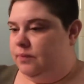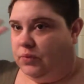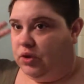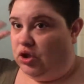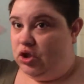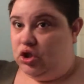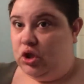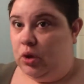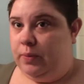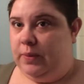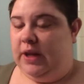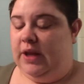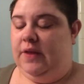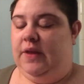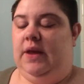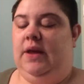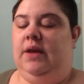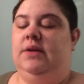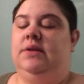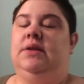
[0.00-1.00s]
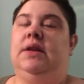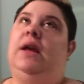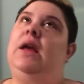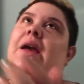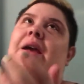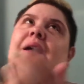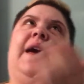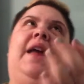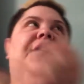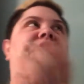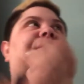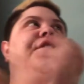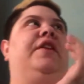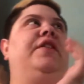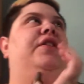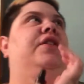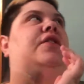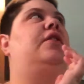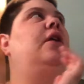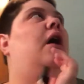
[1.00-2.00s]
So many things. Like, I gotta
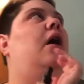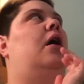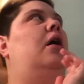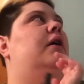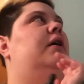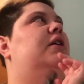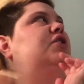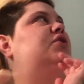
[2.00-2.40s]
feed the dog,